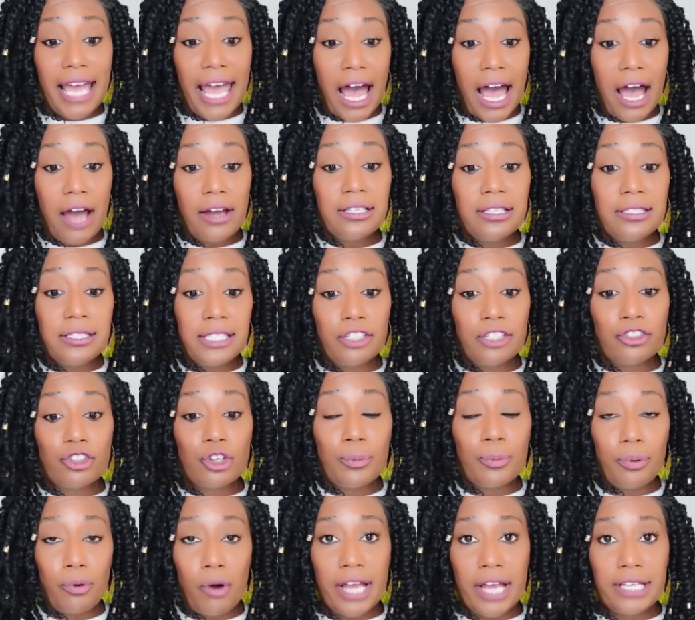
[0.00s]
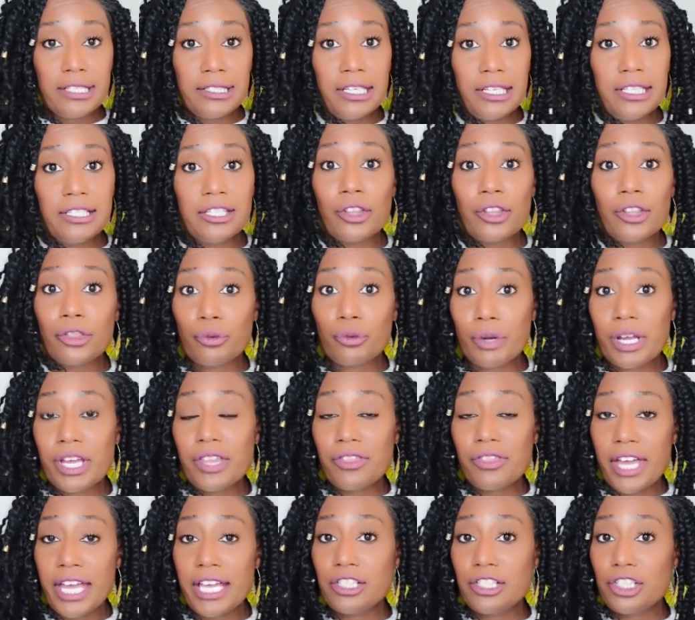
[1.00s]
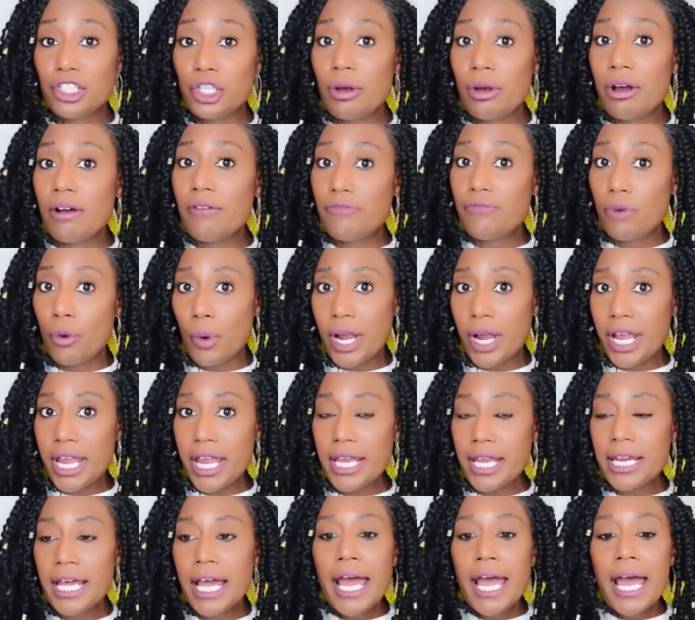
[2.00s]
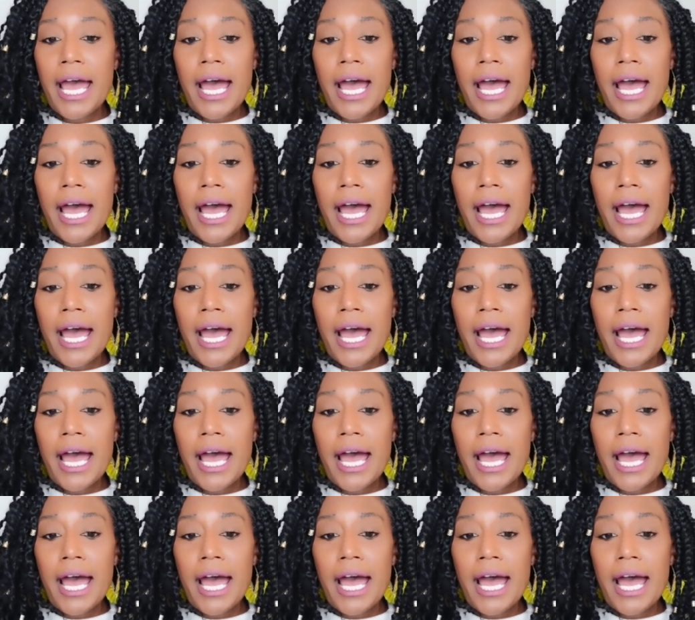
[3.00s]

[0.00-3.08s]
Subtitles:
How to Set Your Prices, Three Things to Avoid.